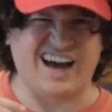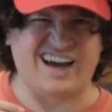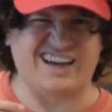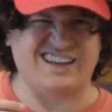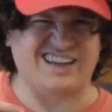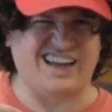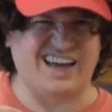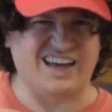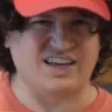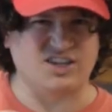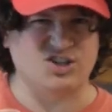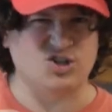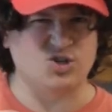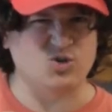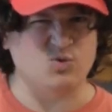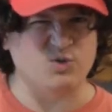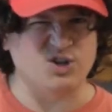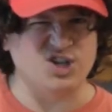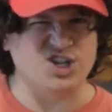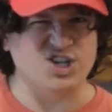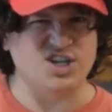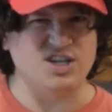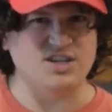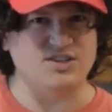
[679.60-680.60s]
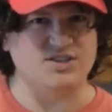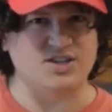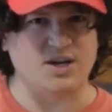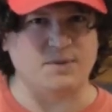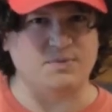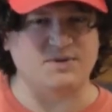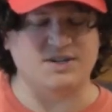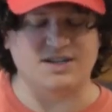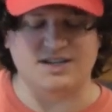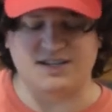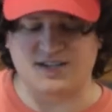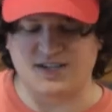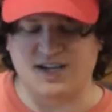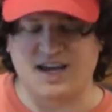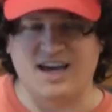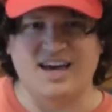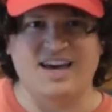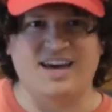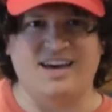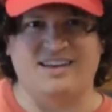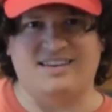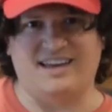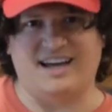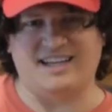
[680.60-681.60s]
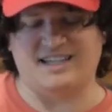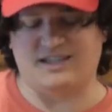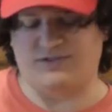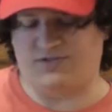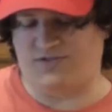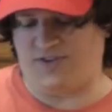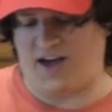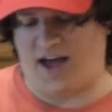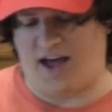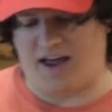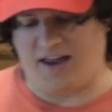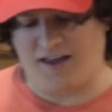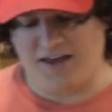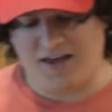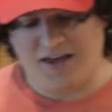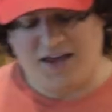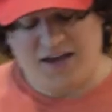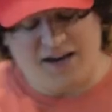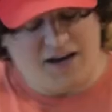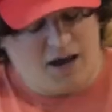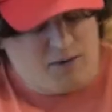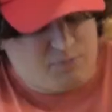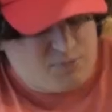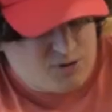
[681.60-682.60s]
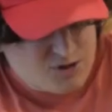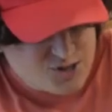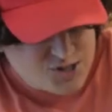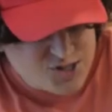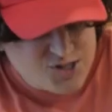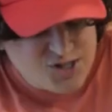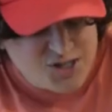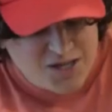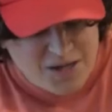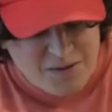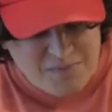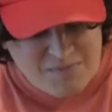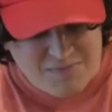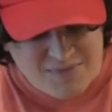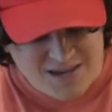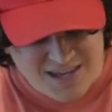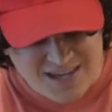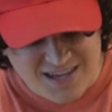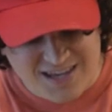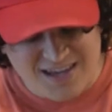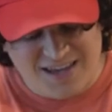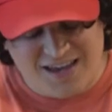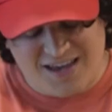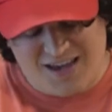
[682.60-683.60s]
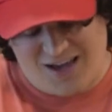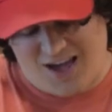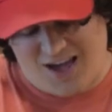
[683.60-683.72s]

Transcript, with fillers: kind of like squishy substance. That's the fat. Now, personally, me,